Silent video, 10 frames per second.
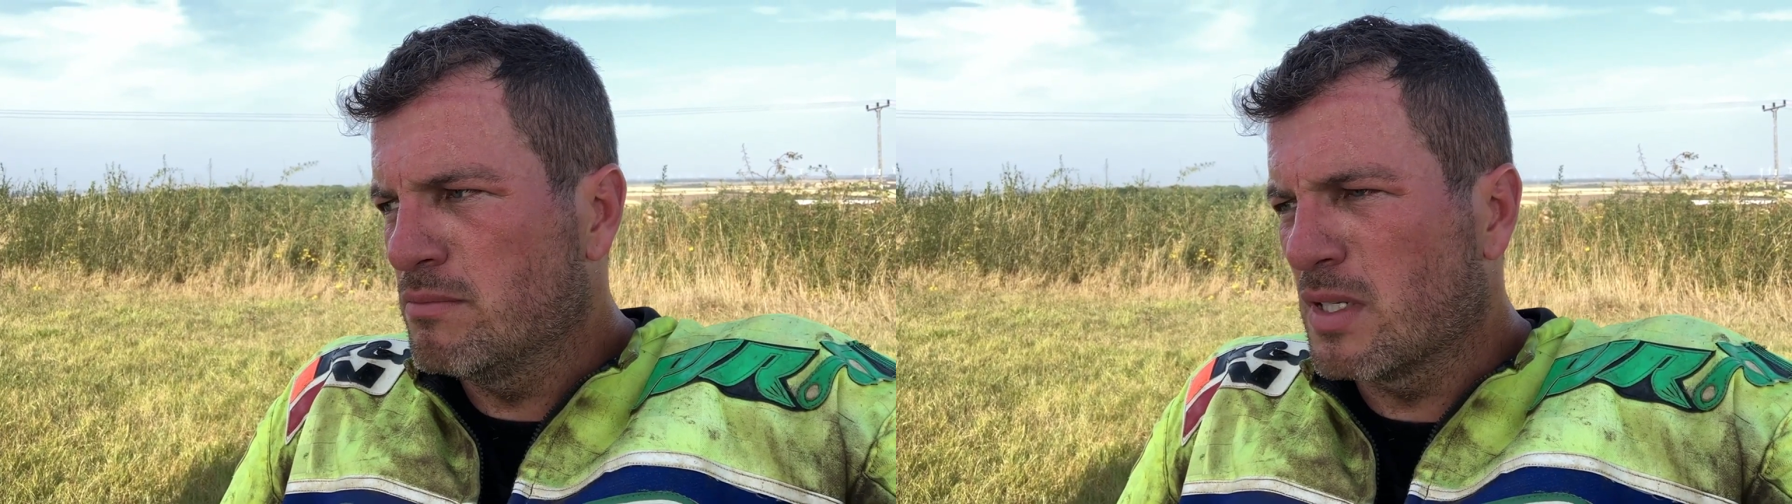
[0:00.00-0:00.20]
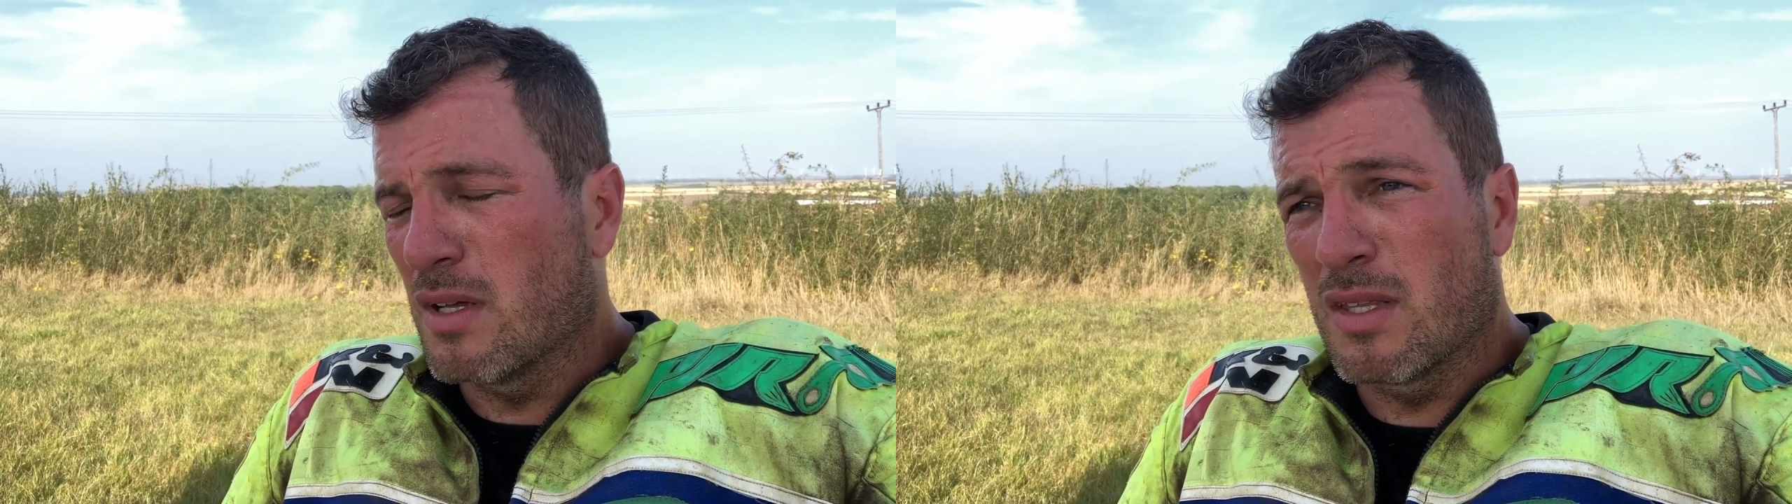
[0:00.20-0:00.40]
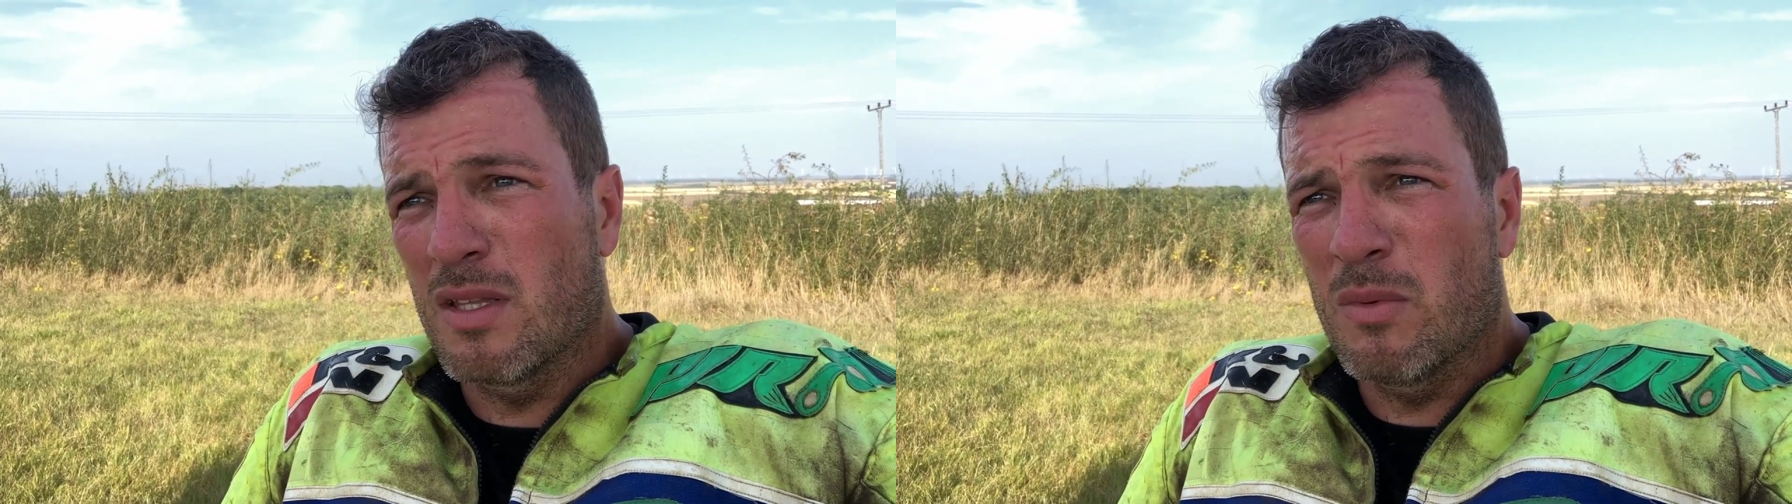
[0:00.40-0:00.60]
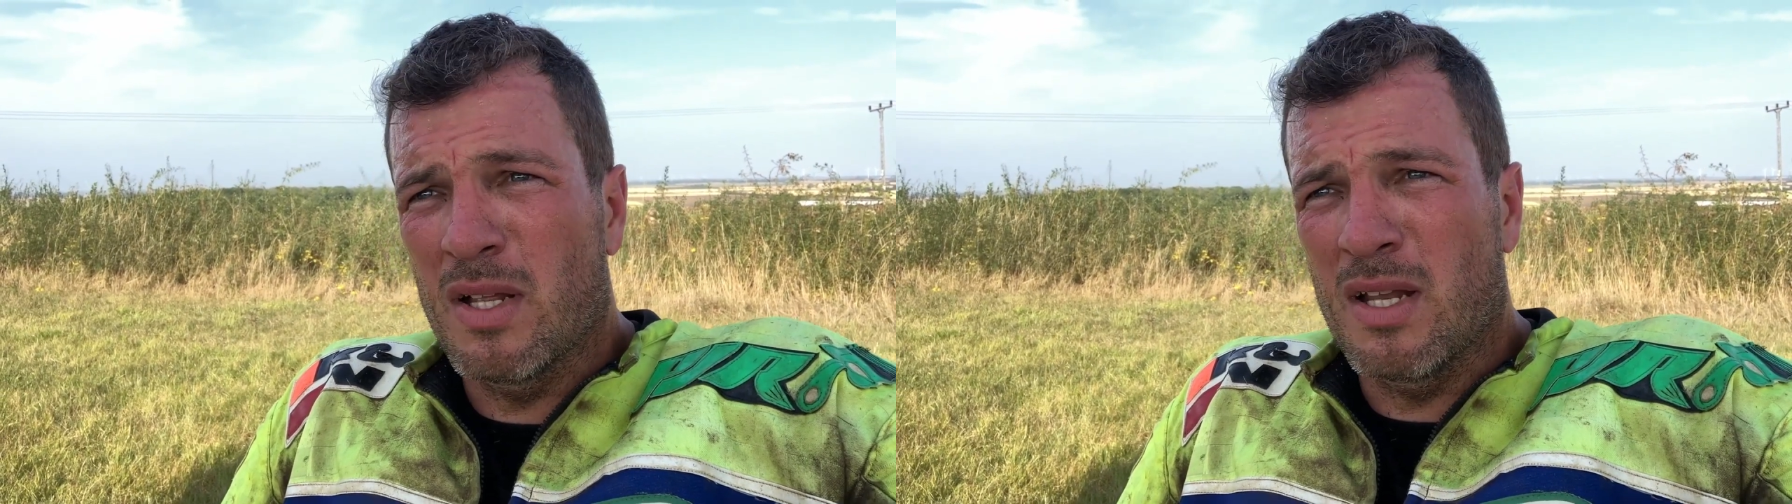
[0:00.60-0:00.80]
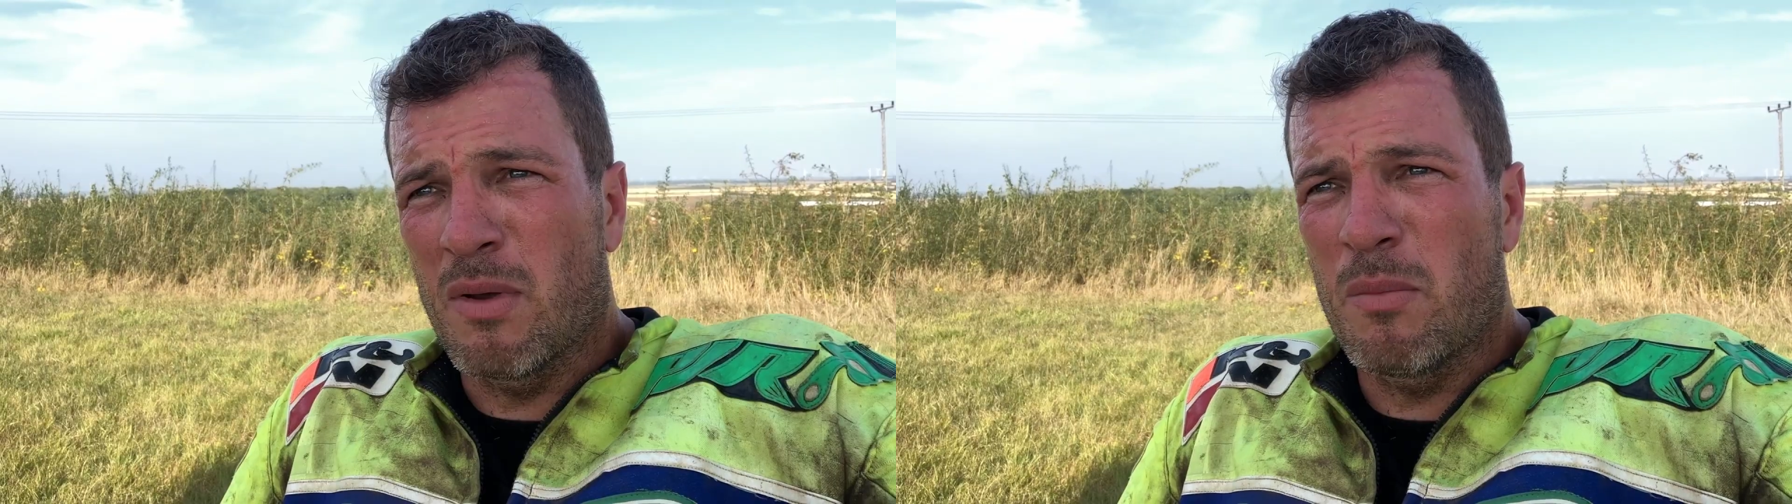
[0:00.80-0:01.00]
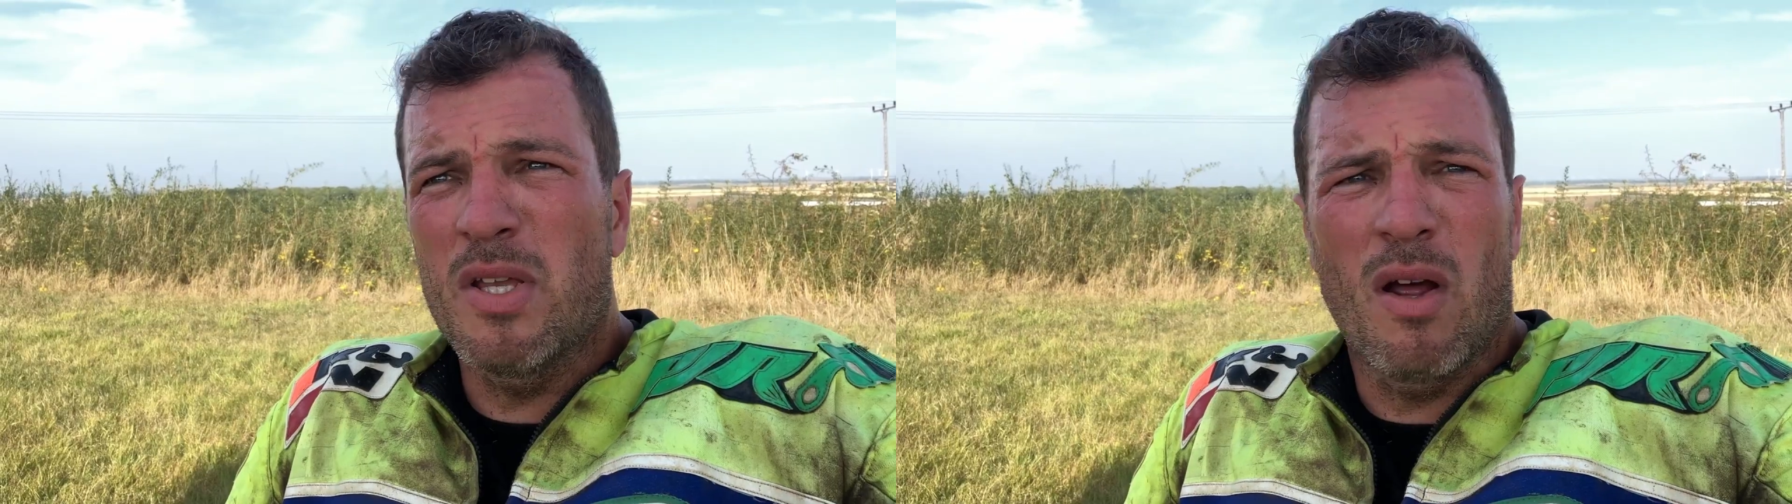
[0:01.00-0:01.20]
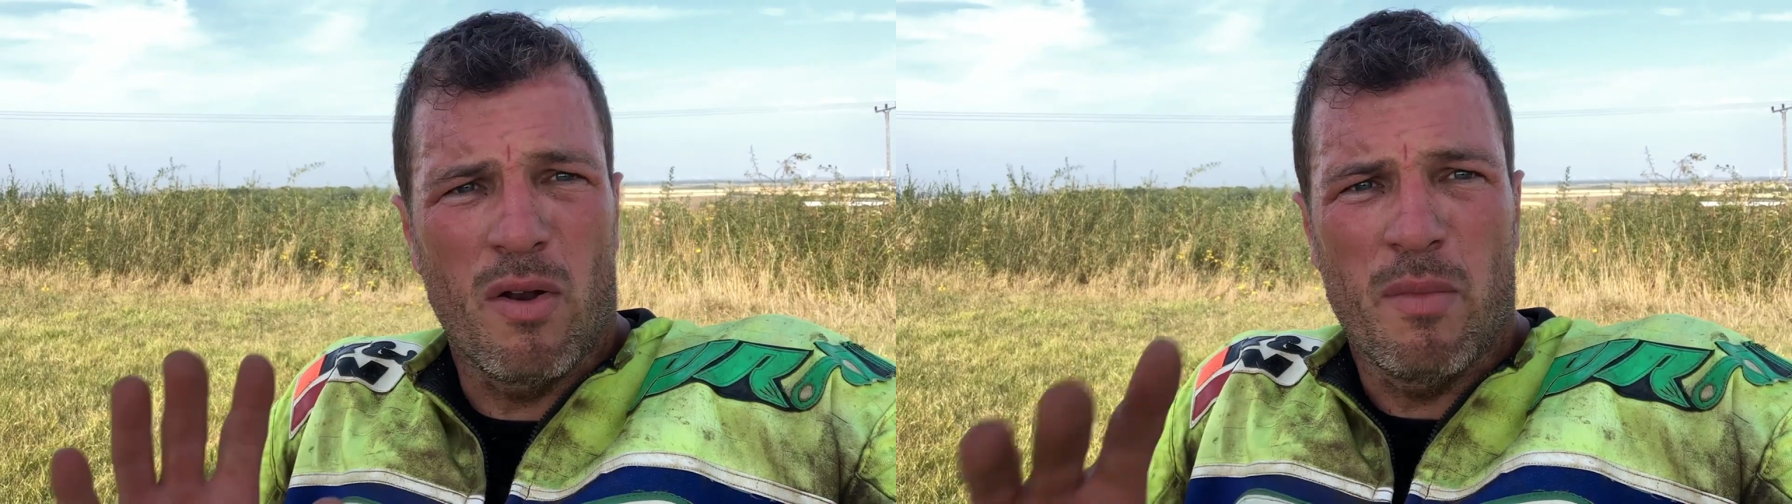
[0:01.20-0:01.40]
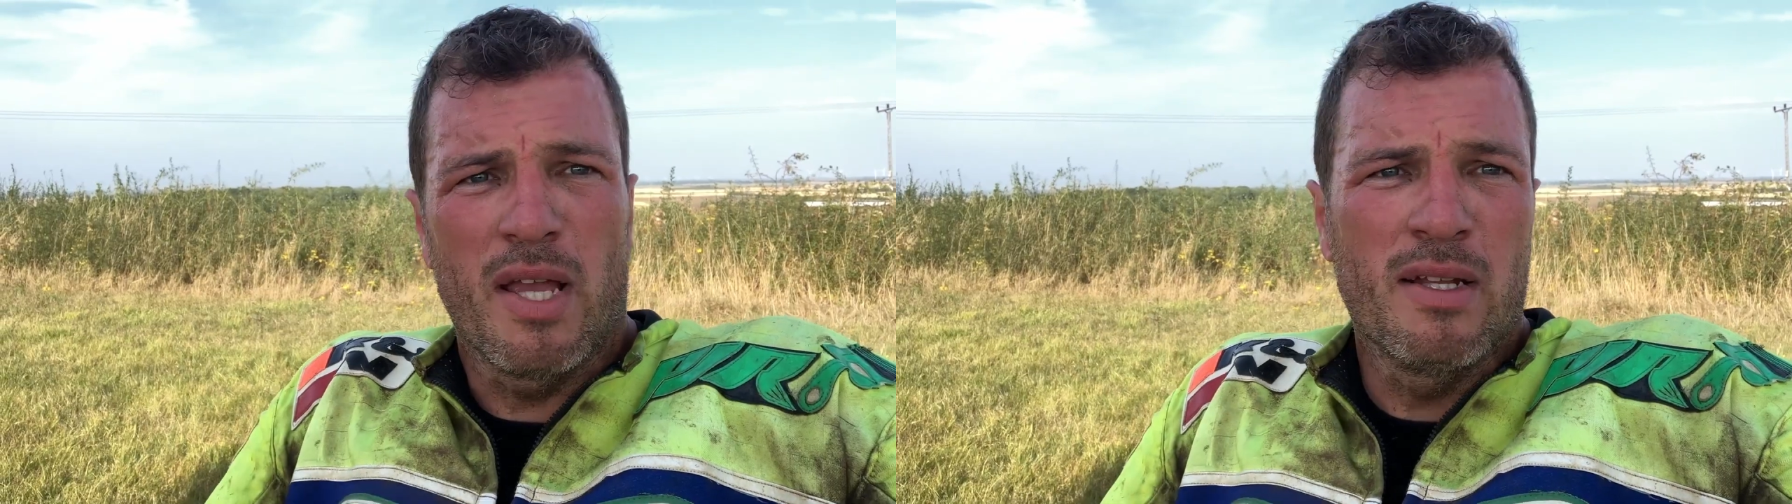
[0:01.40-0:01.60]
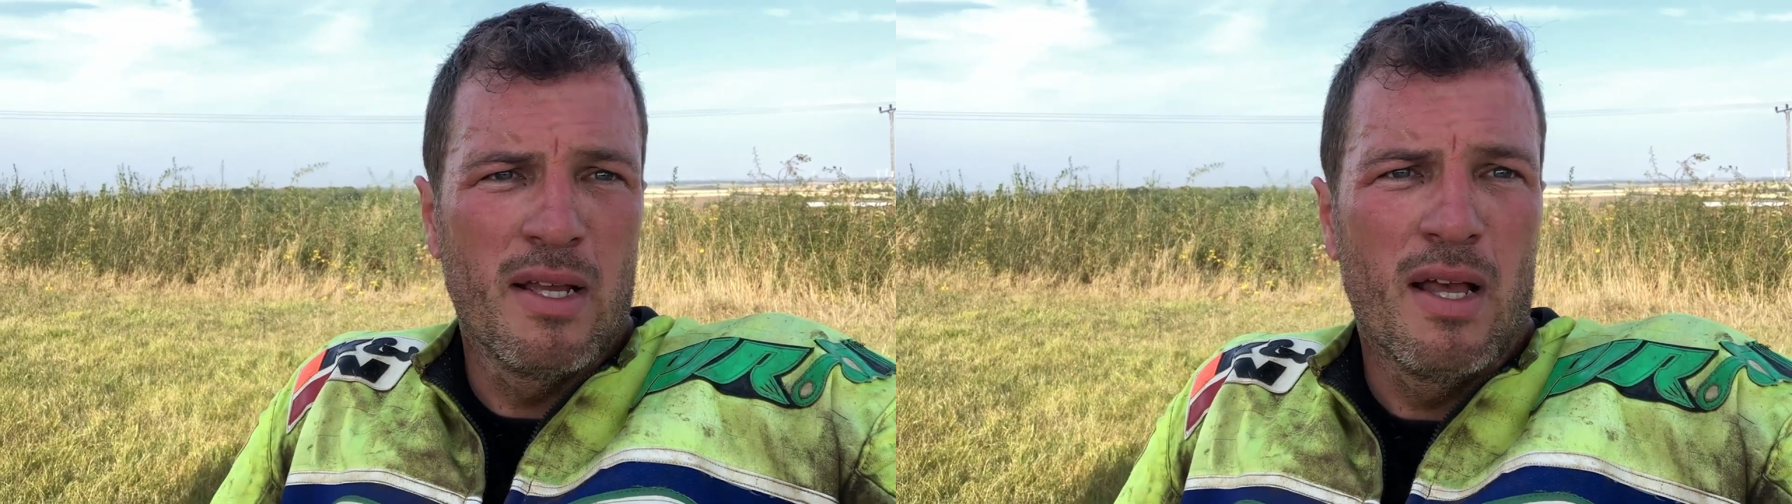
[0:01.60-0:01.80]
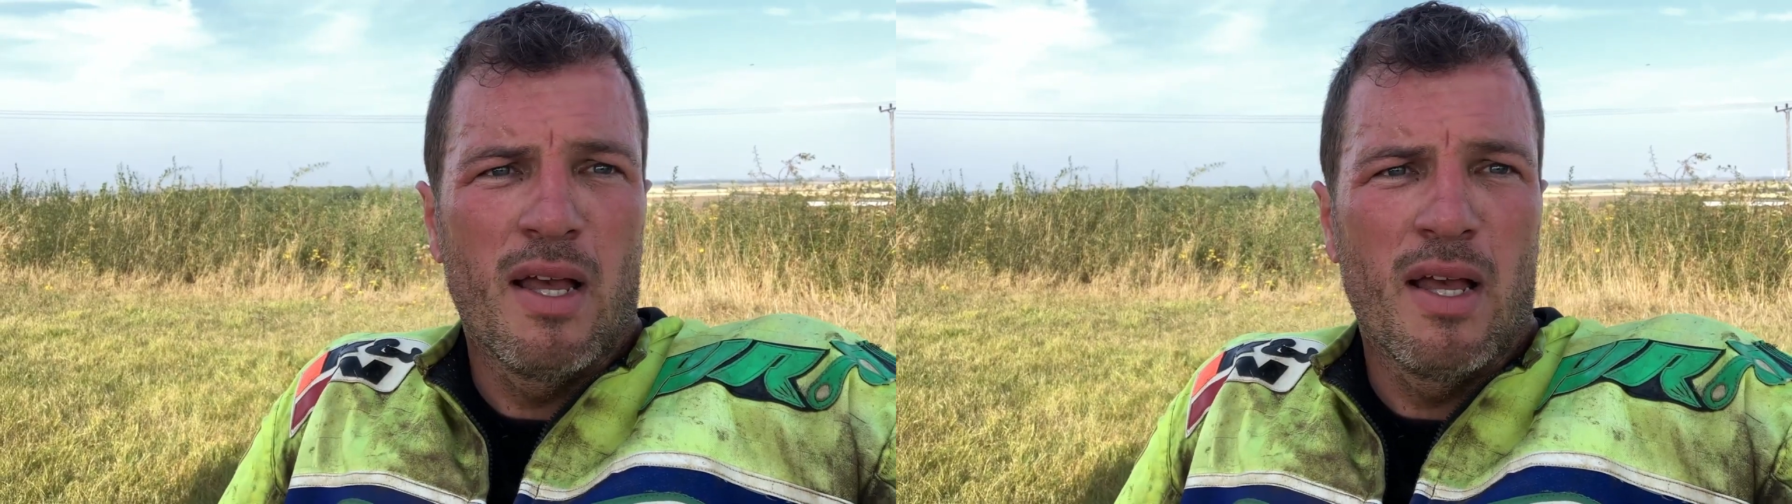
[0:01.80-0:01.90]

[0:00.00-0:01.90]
can't think of the word anyway, but you know what I mean.